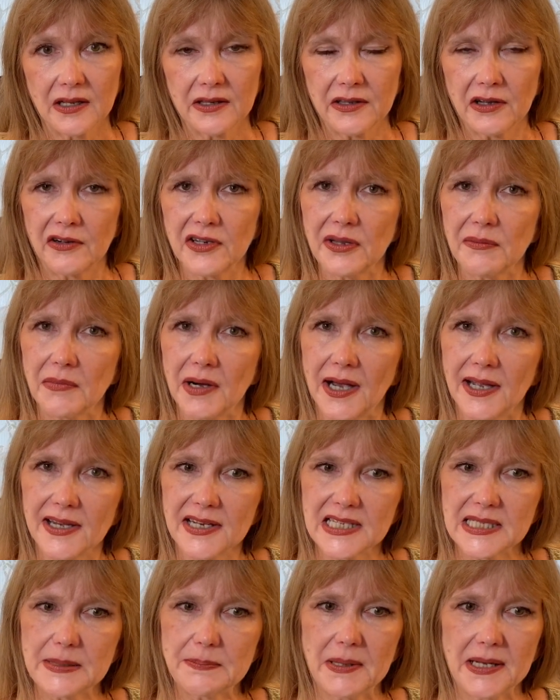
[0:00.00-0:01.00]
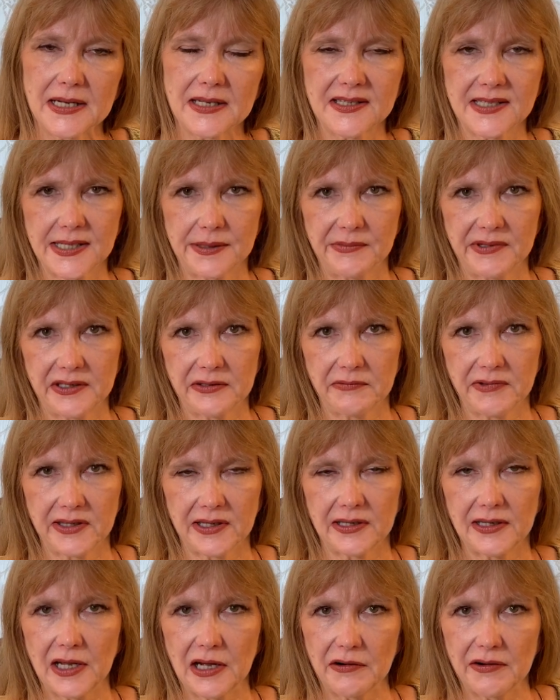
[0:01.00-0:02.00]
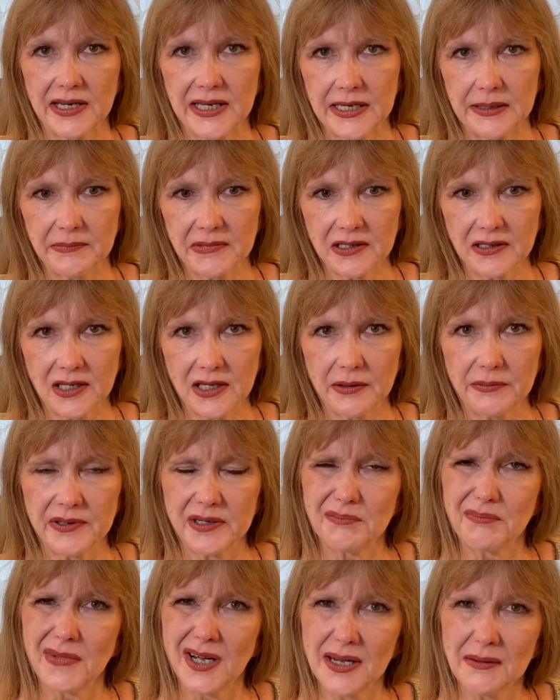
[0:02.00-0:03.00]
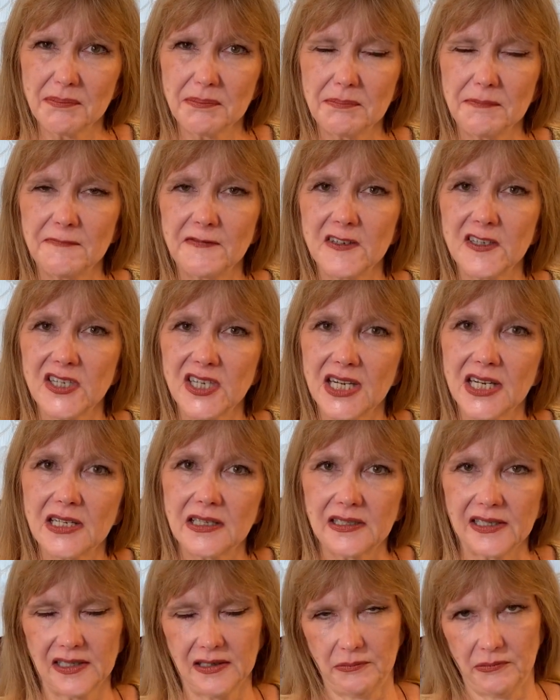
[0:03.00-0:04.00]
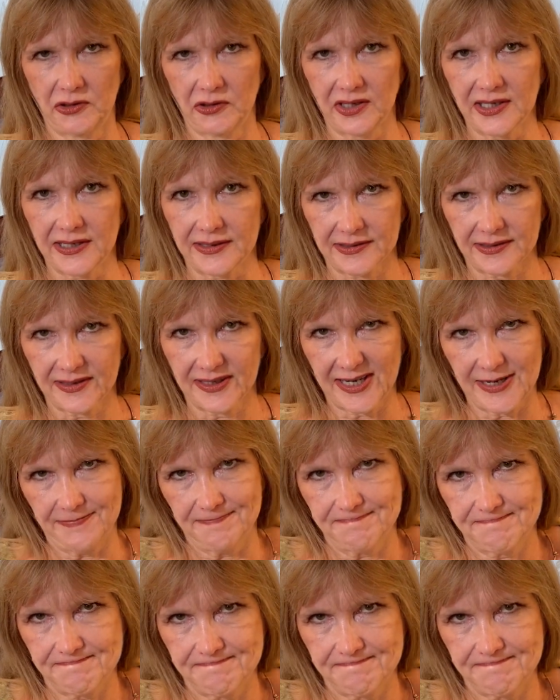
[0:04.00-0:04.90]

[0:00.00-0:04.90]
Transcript: Though you might expect someone with a low hemoglobin might fatigue a little more easily.